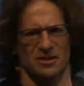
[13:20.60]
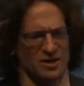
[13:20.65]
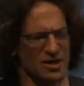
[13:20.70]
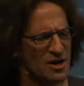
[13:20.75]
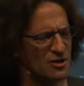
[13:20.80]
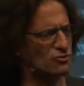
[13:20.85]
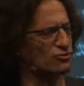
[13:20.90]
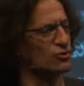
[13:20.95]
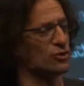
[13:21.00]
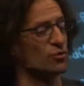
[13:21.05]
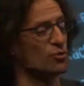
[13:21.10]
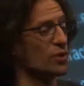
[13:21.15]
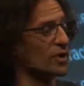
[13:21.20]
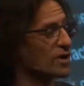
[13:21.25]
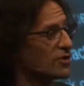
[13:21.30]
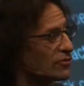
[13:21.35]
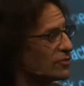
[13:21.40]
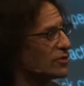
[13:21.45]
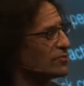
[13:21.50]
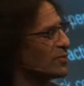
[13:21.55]
it a country,
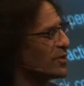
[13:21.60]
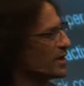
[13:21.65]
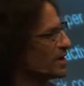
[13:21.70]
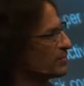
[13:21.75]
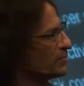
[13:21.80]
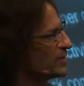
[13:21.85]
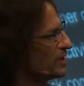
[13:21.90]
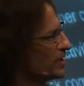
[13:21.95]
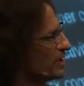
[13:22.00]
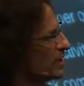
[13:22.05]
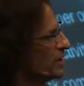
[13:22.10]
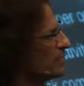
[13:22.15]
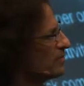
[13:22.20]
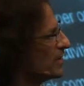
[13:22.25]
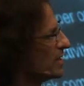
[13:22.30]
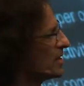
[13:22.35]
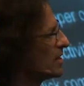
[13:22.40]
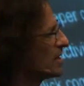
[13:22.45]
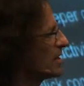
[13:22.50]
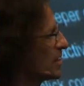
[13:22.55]
whatever it might be.
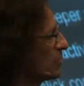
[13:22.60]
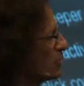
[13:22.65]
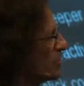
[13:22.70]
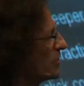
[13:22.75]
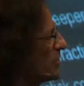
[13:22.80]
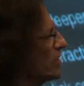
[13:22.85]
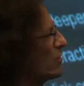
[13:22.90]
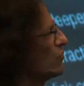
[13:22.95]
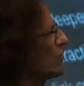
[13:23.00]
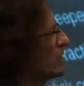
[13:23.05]
And we then